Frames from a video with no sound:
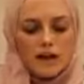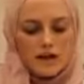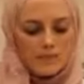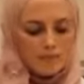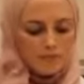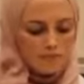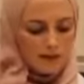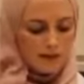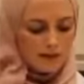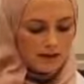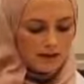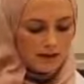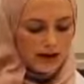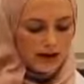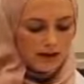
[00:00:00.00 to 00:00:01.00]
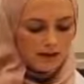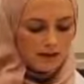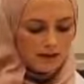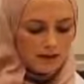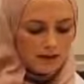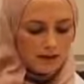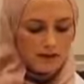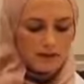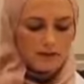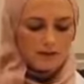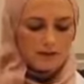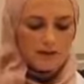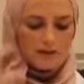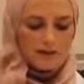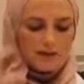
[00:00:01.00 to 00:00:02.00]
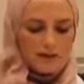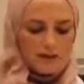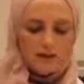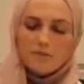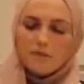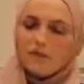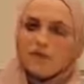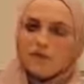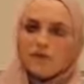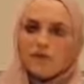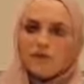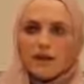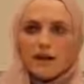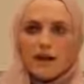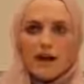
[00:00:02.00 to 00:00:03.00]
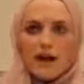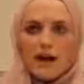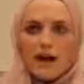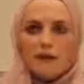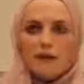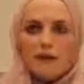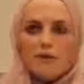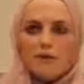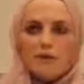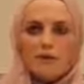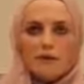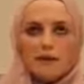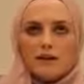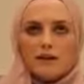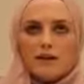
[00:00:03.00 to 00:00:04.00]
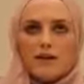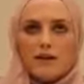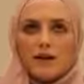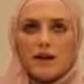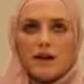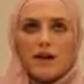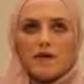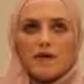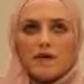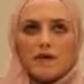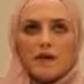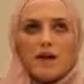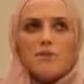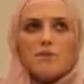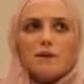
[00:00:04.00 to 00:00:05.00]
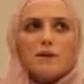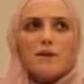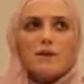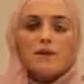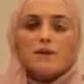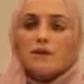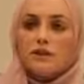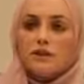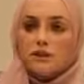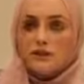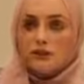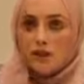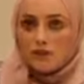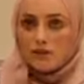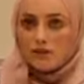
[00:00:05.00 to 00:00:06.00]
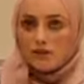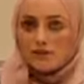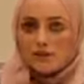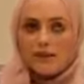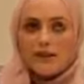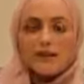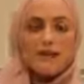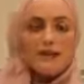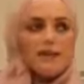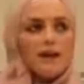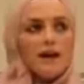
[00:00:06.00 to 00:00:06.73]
And that is really the image that I had up until the time that I went to university.